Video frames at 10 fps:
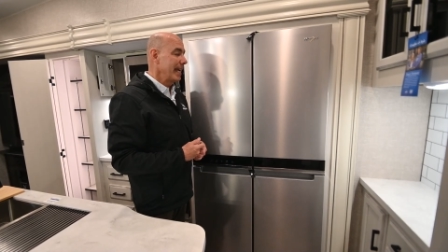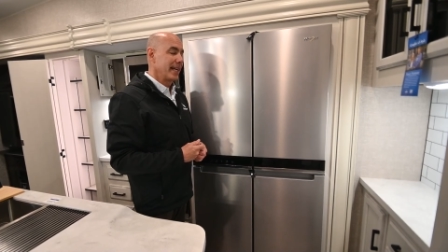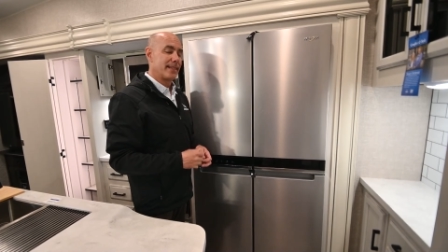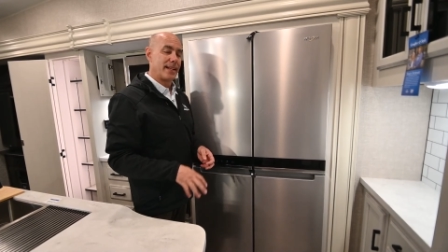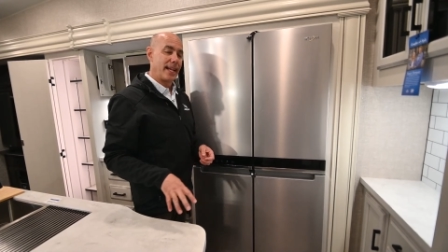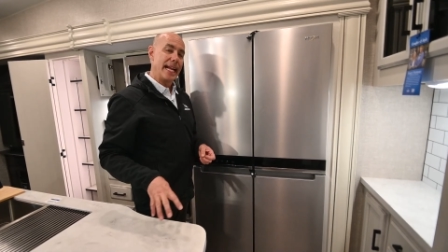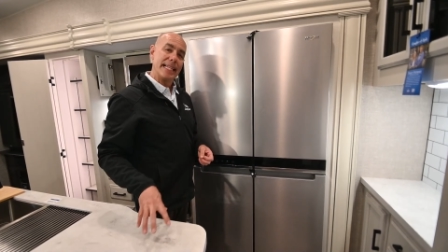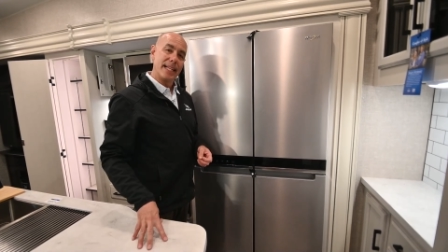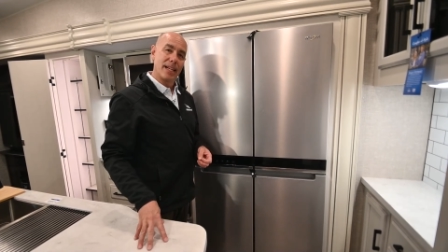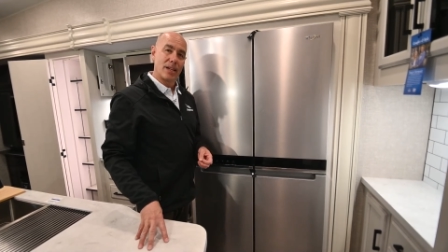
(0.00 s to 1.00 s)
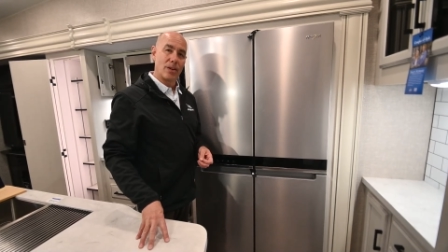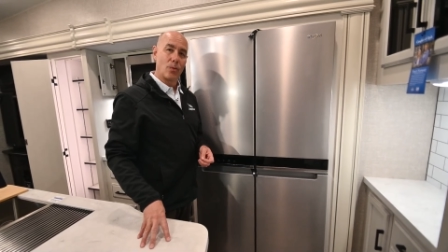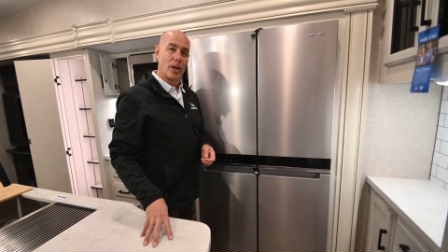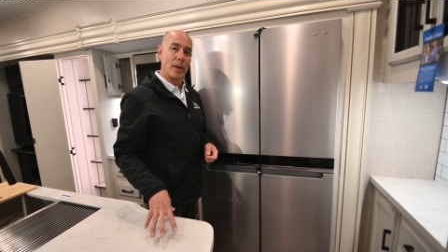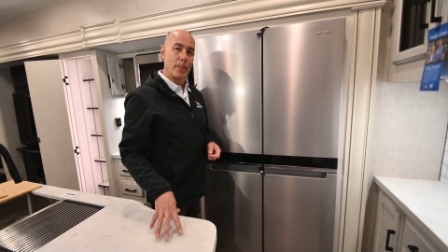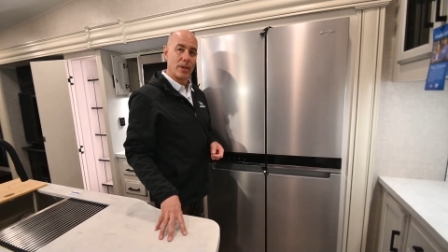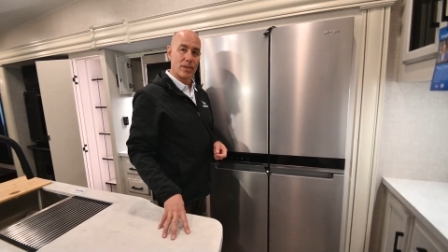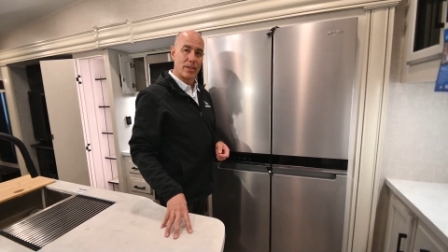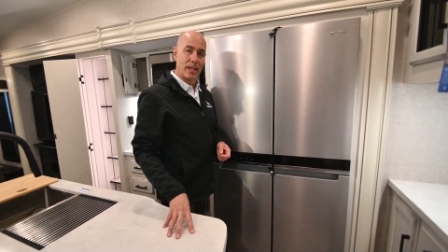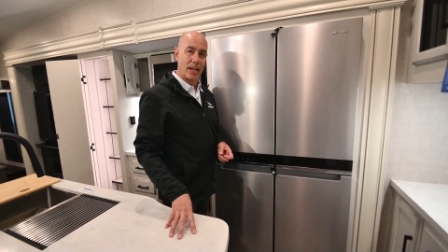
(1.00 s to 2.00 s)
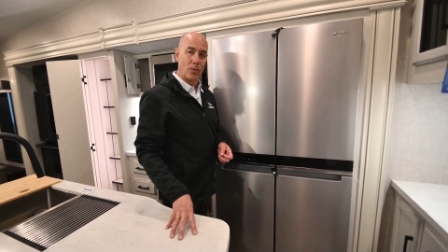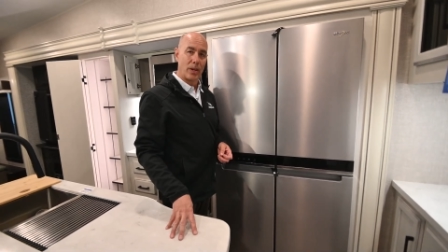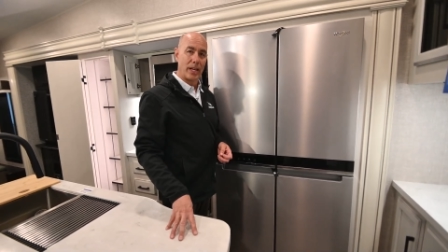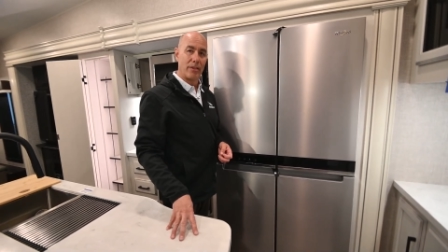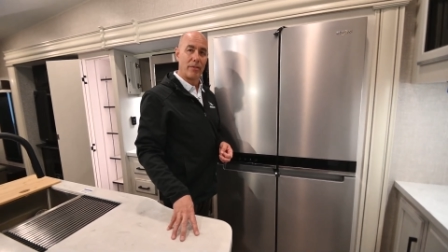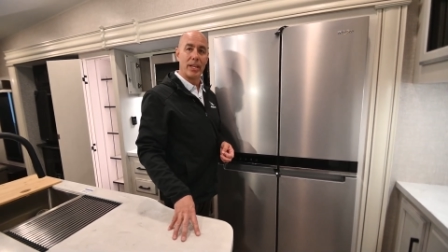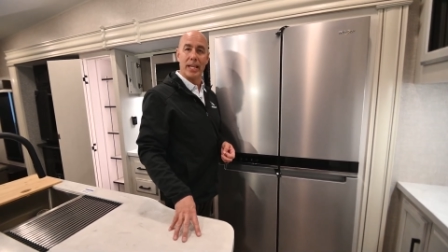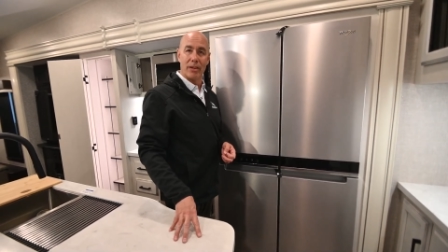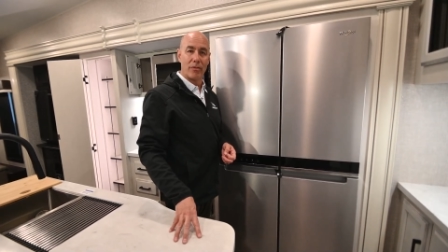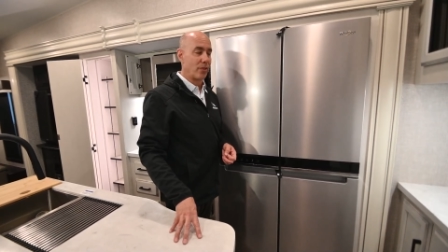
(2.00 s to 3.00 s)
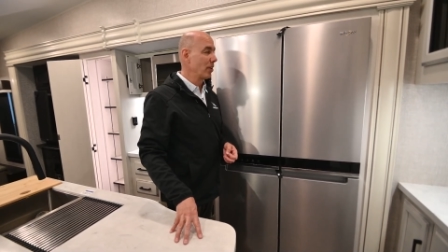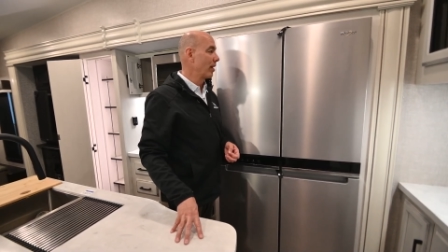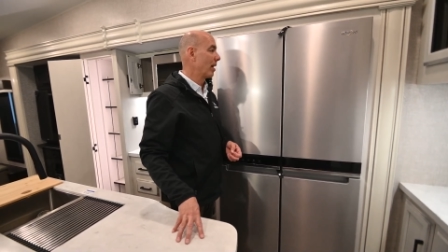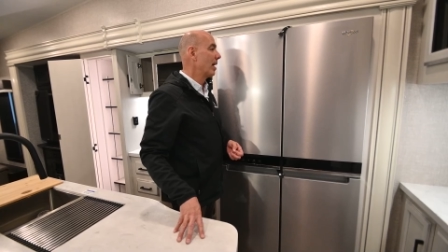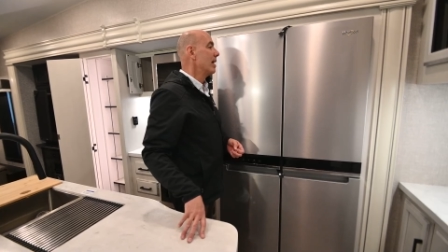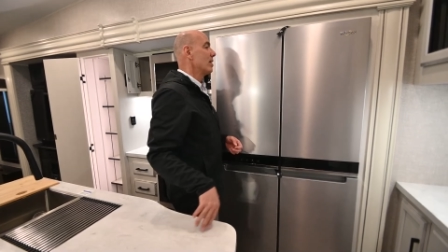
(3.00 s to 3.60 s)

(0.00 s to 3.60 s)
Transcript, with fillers: It's an 1800-watt pure sine wave inverter.